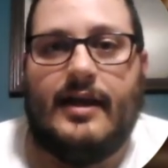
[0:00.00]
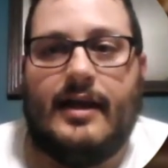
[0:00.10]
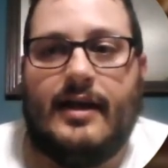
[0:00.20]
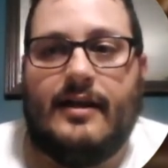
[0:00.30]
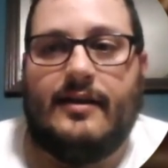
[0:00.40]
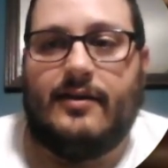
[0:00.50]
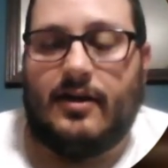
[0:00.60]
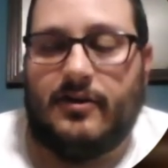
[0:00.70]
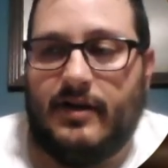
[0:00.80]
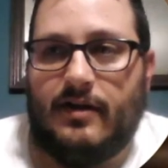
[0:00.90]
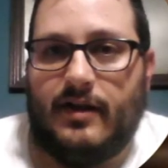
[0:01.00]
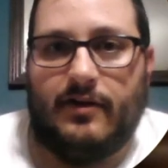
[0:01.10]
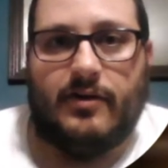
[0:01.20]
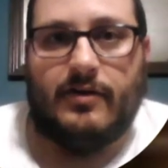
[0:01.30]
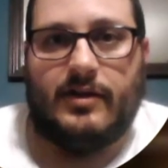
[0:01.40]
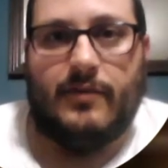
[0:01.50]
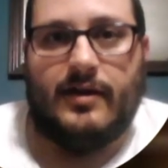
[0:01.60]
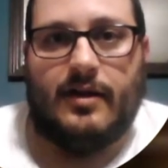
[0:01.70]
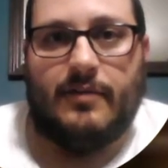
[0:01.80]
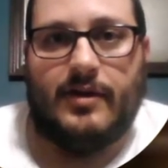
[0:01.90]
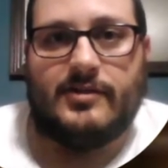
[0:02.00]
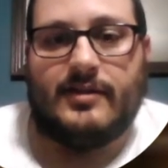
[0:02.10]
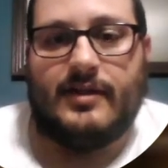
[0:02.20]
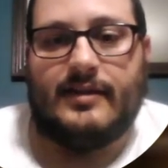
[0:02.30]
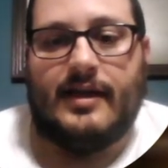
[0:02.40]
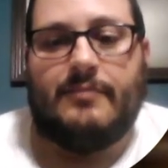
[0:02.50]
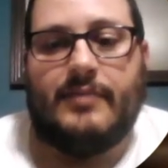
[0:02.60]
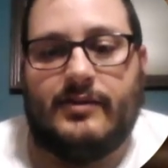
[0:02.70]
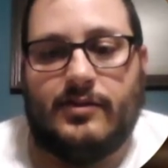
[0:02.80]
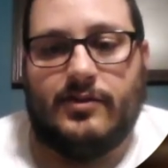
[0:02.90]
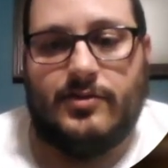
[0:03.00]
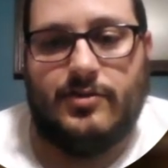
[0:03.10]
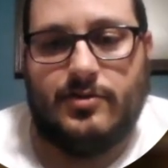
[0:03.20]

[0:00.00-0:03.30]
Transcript: And Dr. Engel and I are currently working on a project like that, but to